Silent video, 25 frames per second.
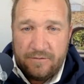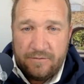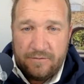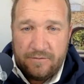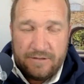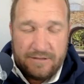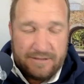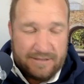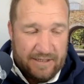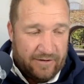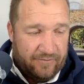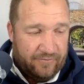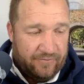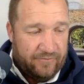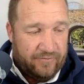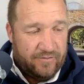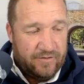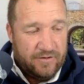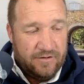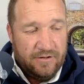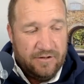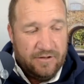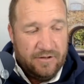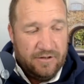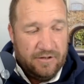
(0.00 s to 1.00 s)
stuff?
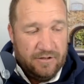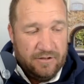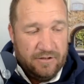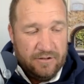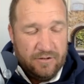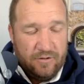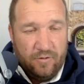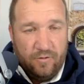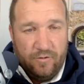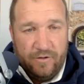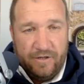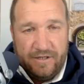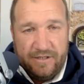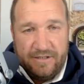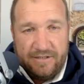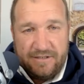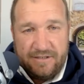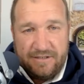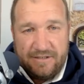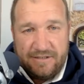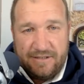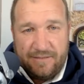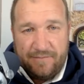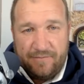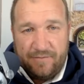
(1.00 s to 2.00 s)
or is
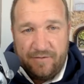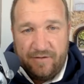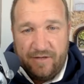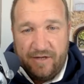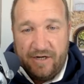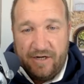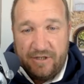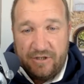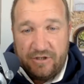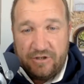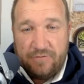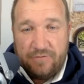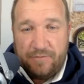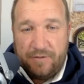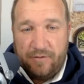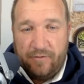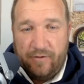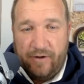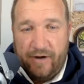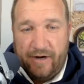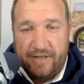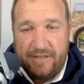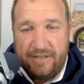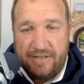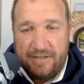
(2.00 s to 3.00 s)
it something that I should be
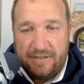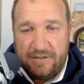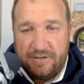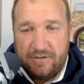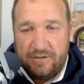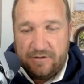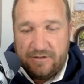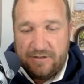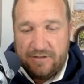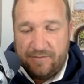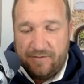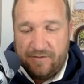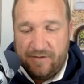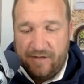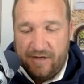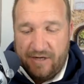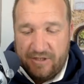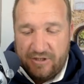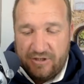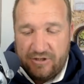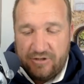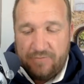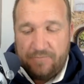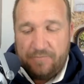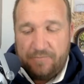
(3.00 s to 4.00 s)
reacting to, something that I
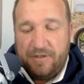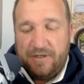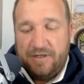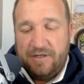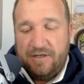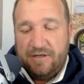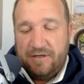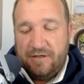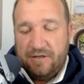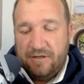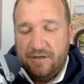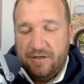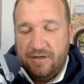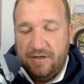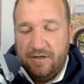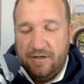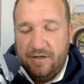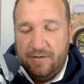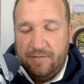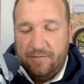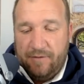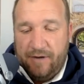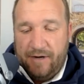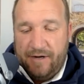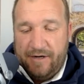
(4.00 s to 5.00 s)
should be
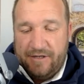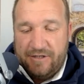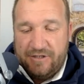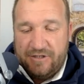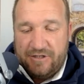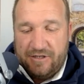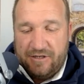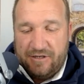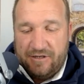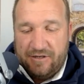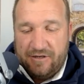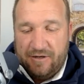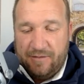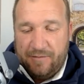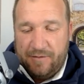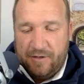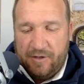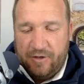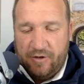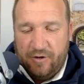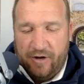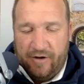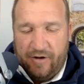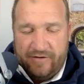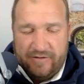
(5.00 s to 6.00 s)
managing? I mean,
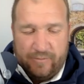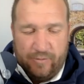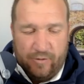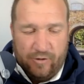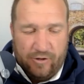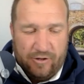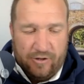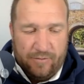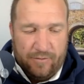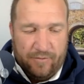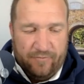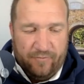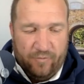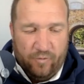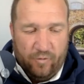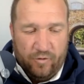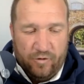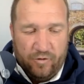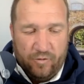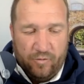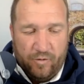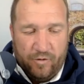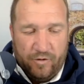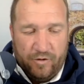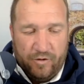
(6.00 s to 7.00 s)
you and I've spoken to before.
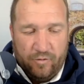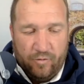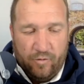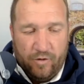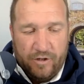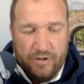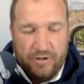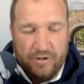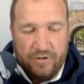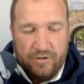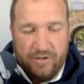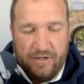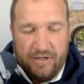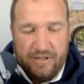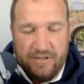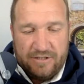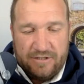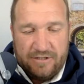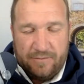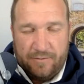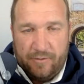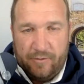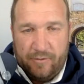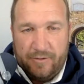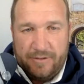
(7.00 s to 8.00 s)
You you want your kids
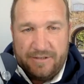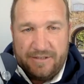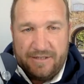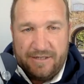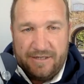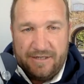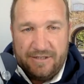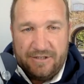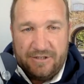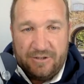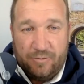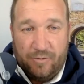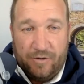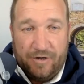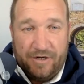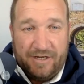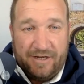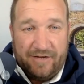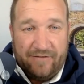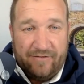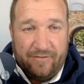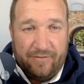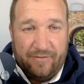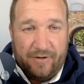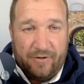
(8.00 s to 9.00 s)
to be resilient. You want to
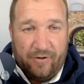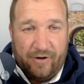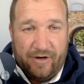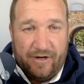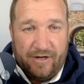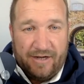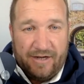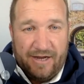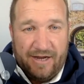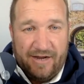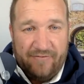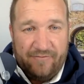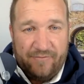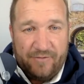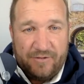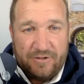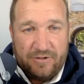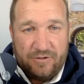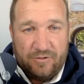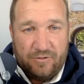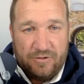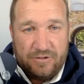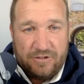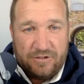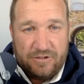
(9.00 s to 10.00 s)
give them a great life, but
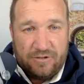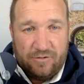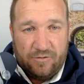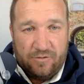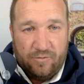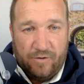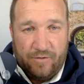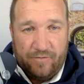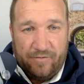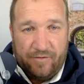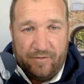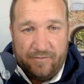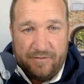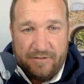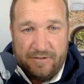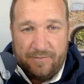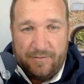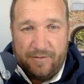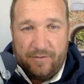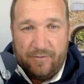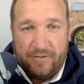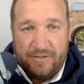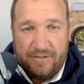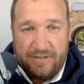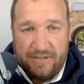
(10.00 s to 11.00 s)
you also want them to
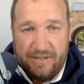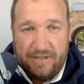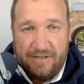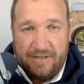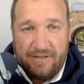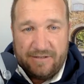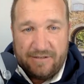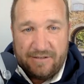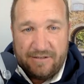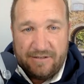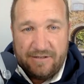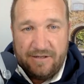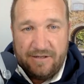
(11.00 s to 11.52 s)
be resilient